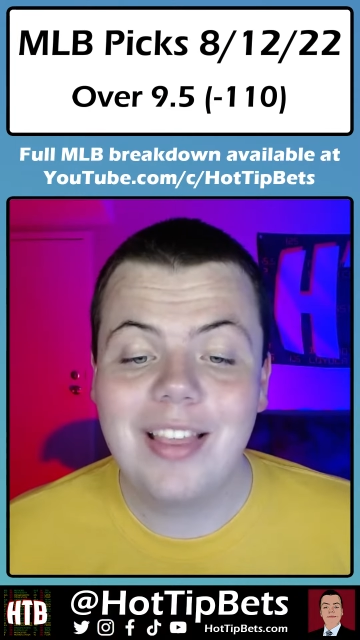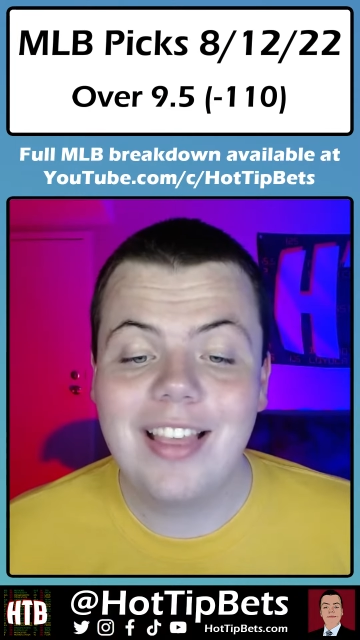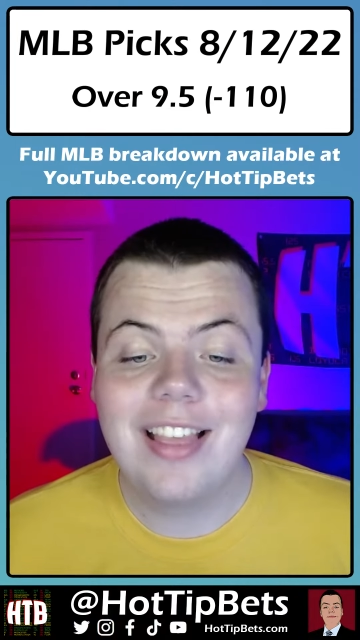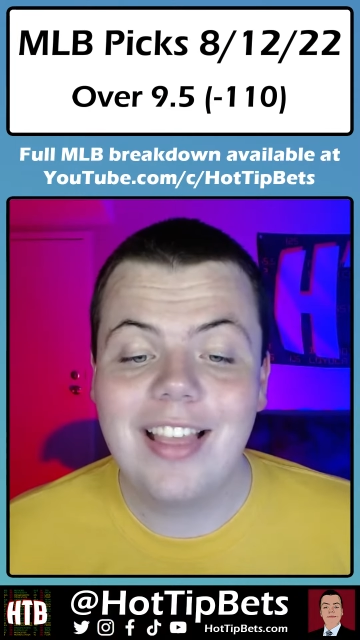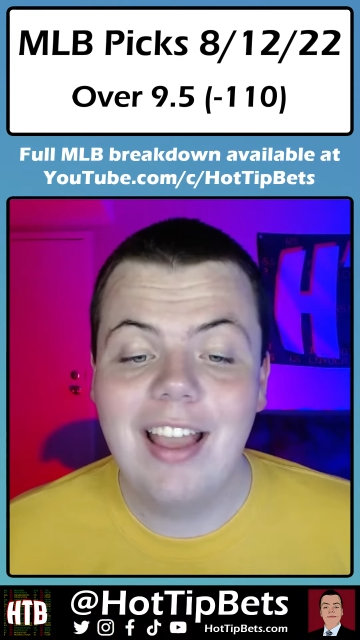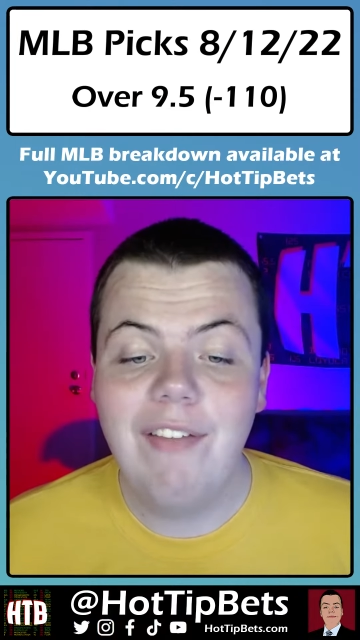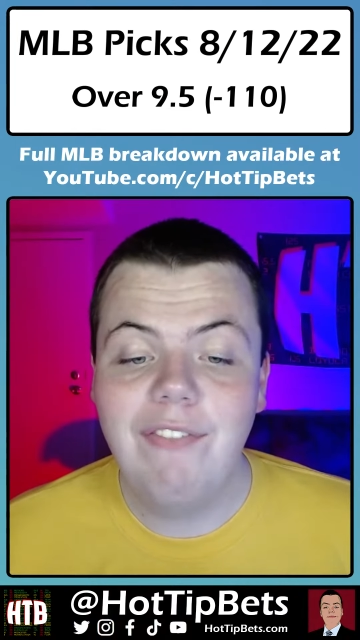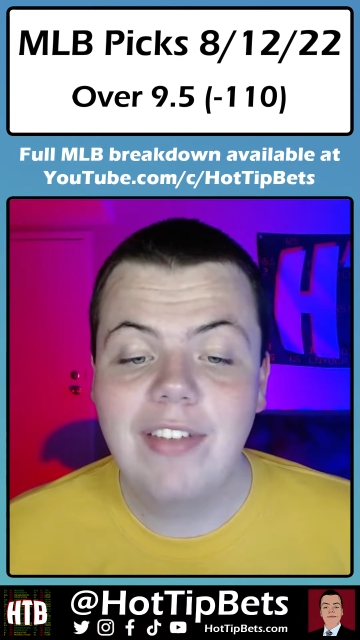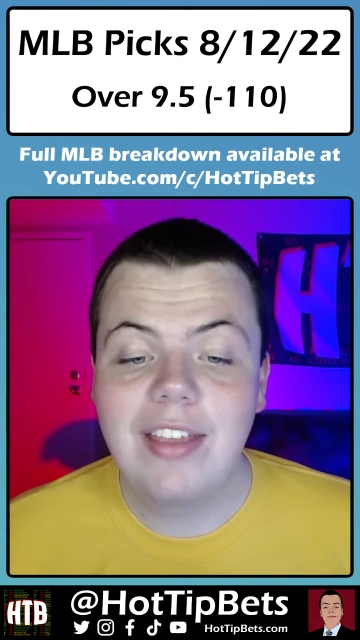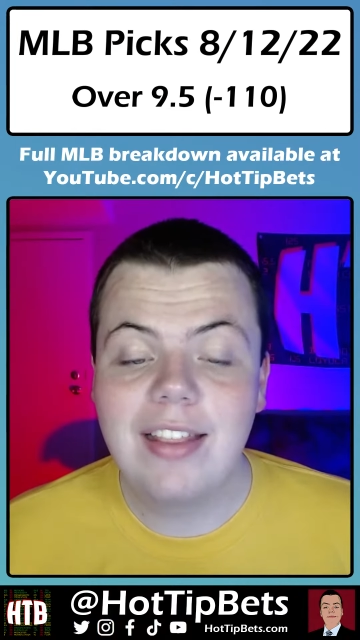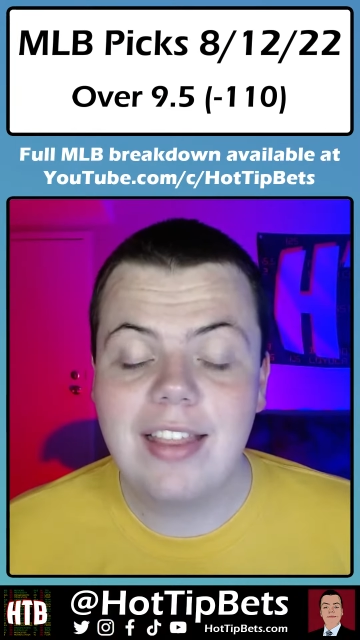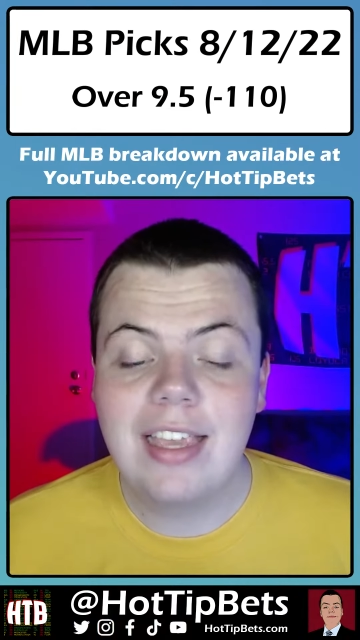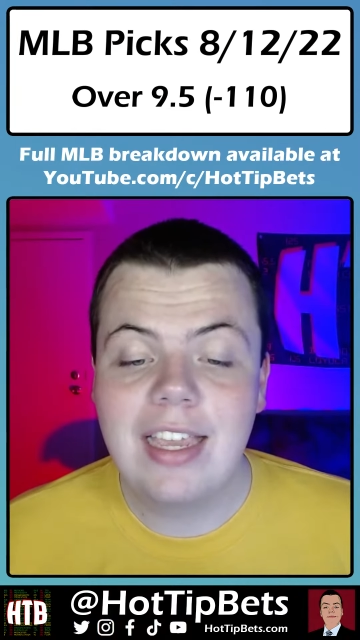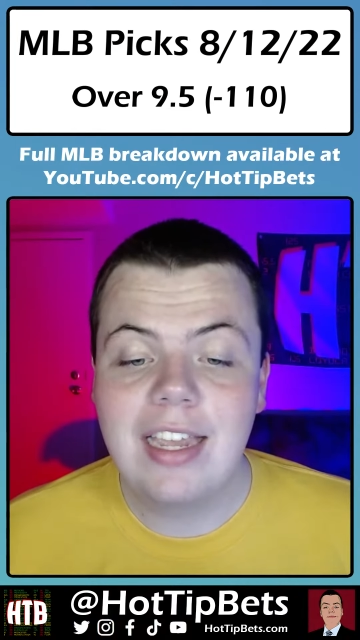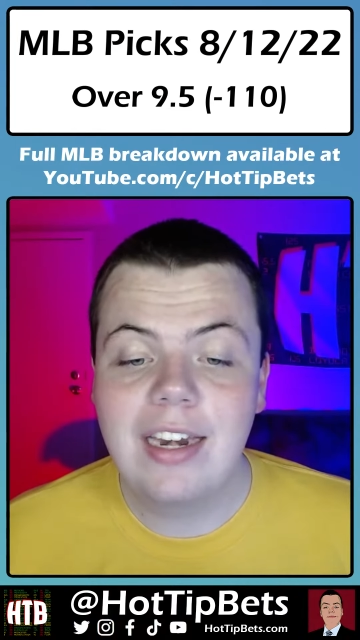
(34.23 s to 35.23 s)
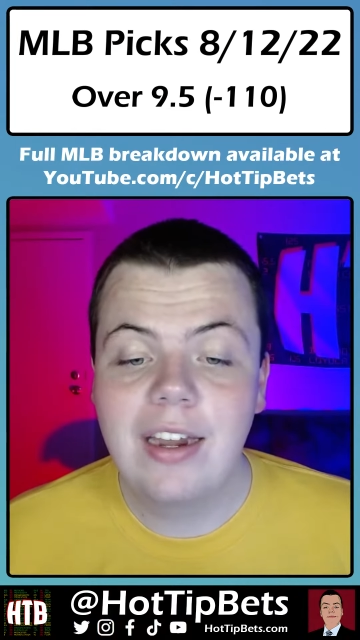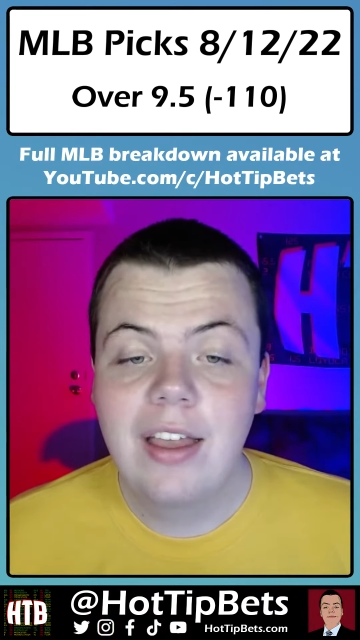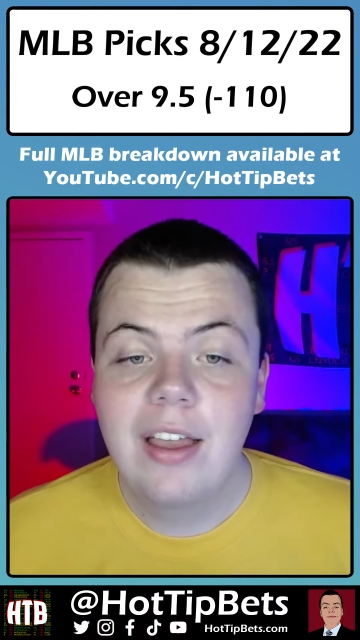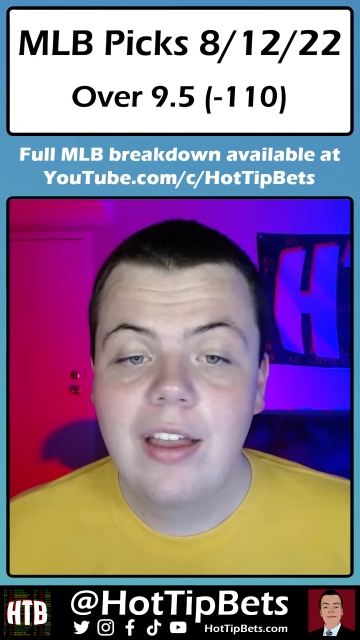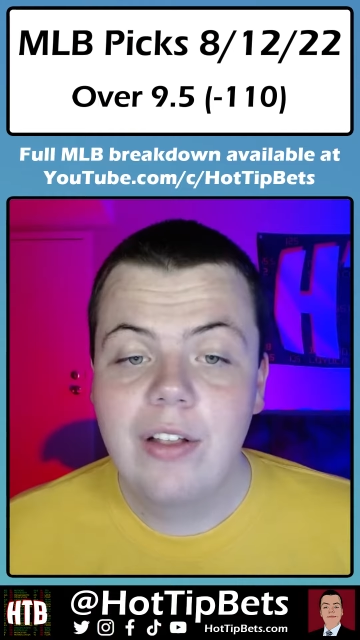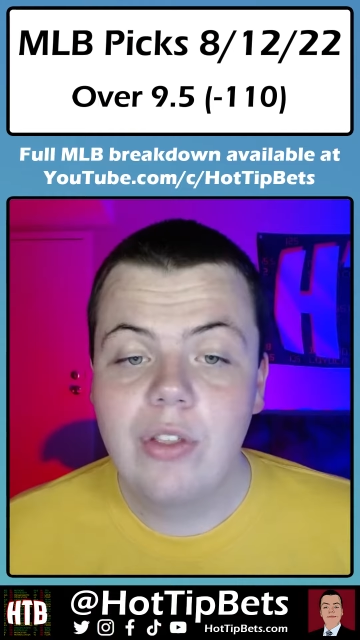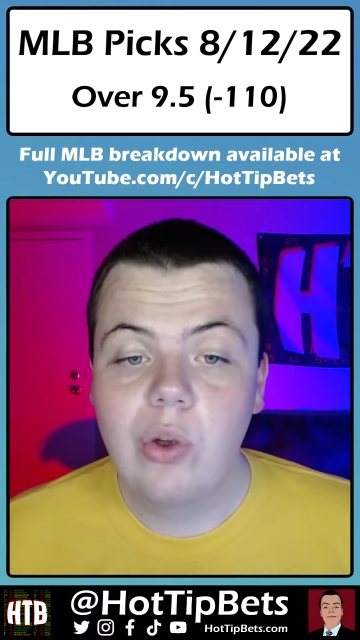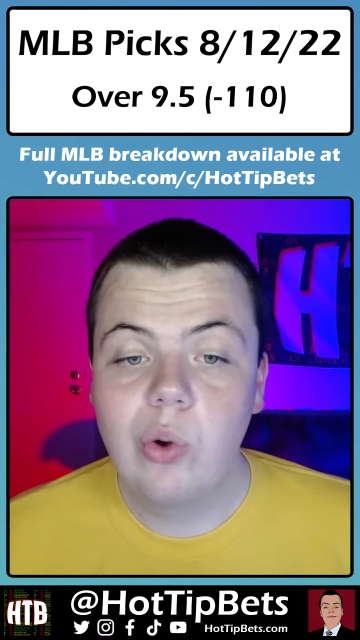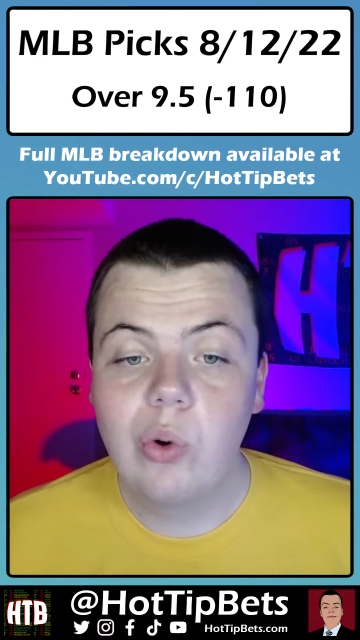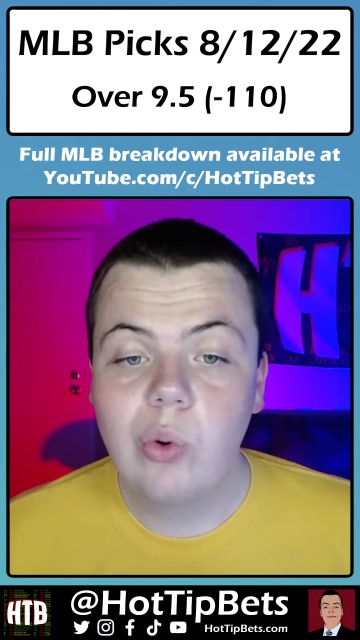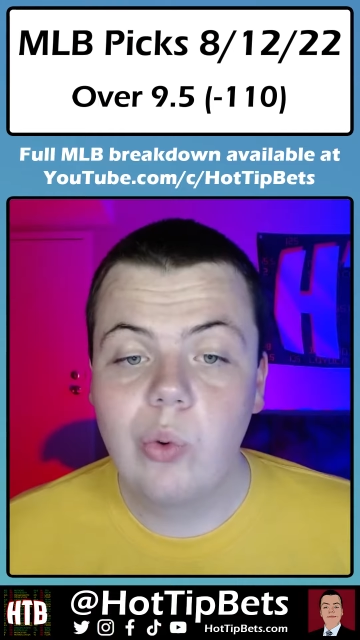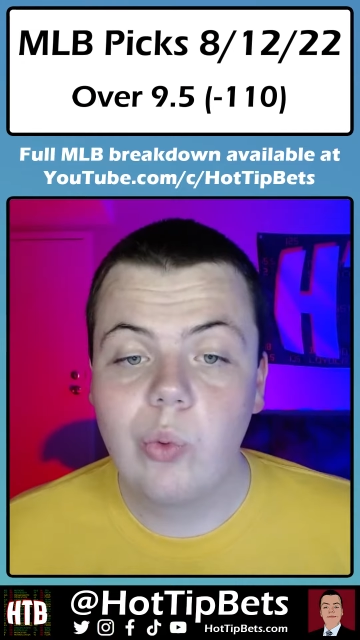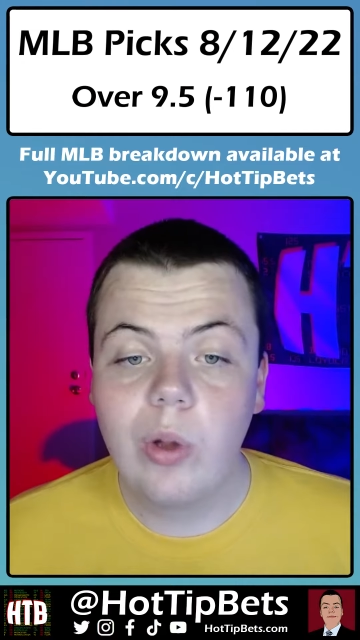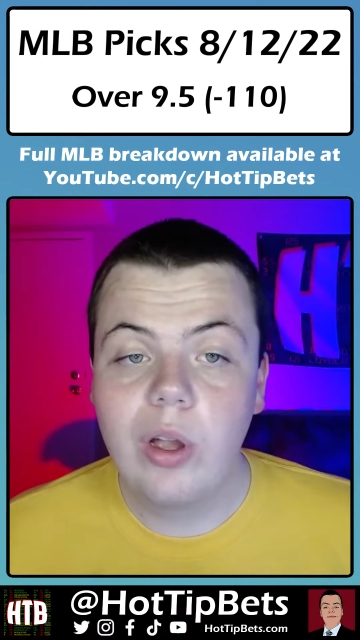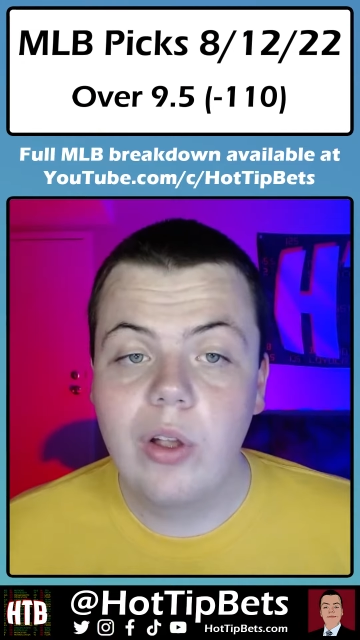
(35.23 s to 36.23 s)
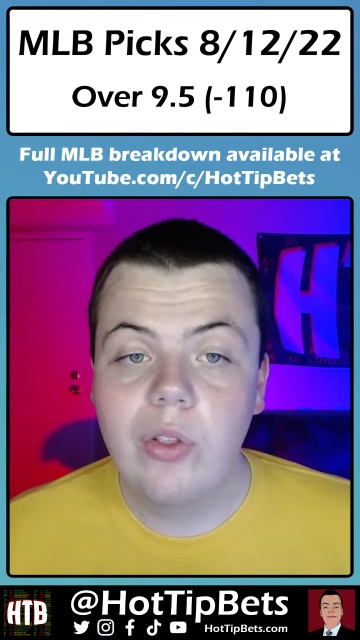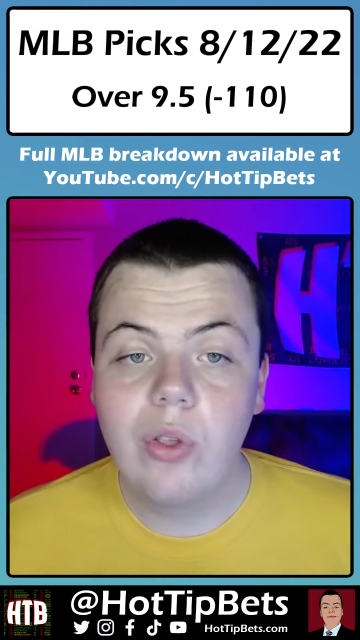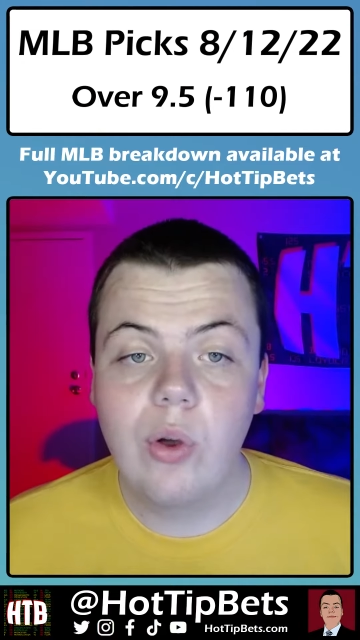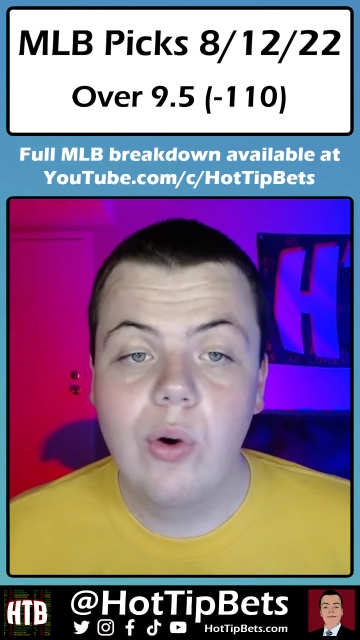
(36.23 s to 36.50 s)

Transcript: 17 total runs.